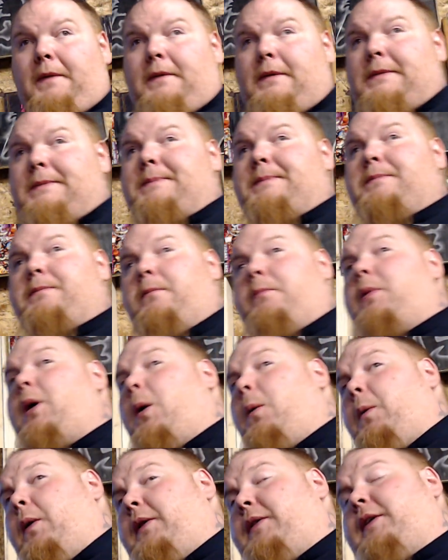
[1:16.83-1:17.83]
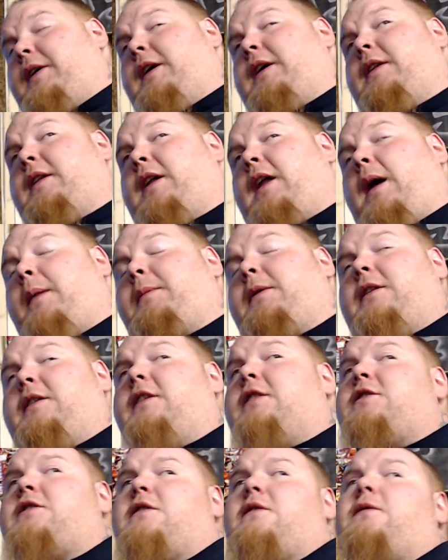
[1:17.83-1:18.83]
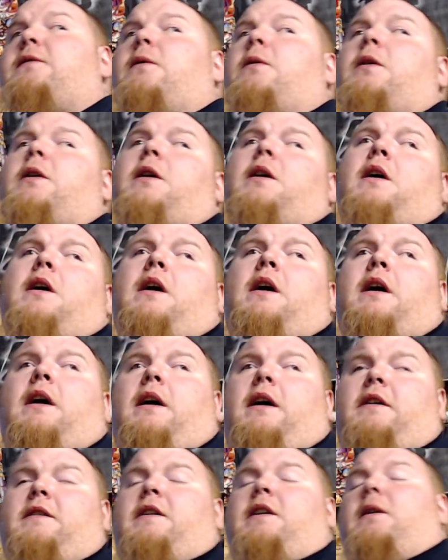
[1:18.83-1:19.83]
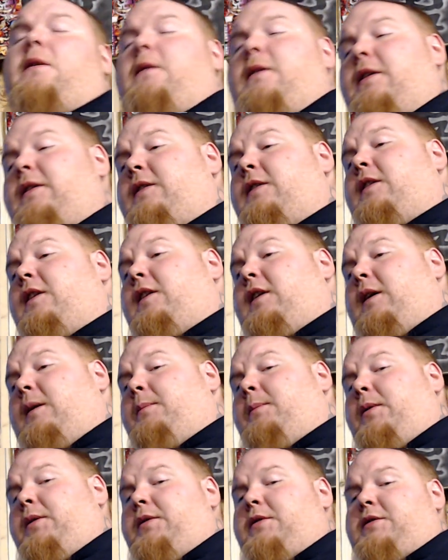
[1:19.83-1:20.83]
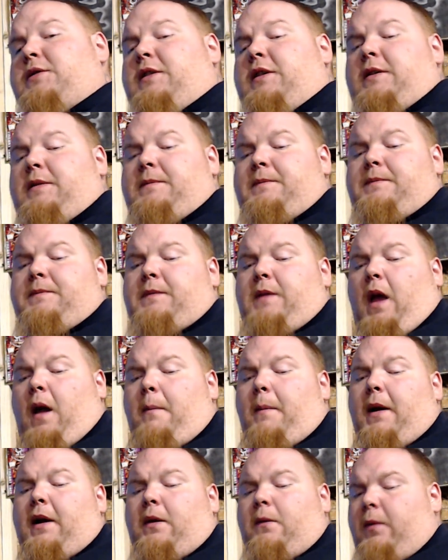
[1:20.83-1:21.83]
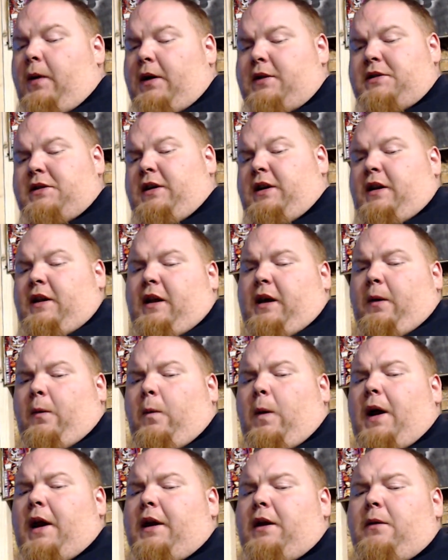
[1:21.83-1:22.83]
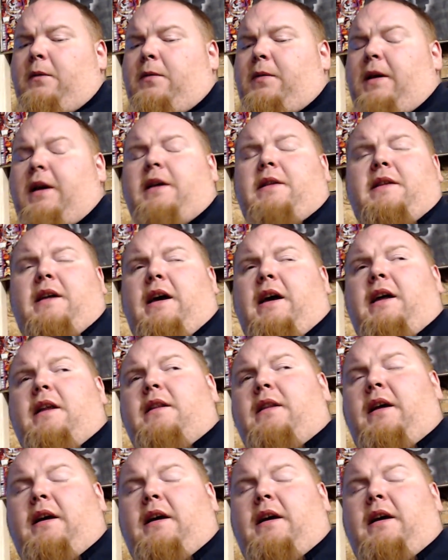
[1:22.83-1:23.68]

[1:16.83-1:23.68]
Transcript: But one thing that I'm conditioned for is I don't listen to that bullshit. I might question it, like, why do you think that? Like,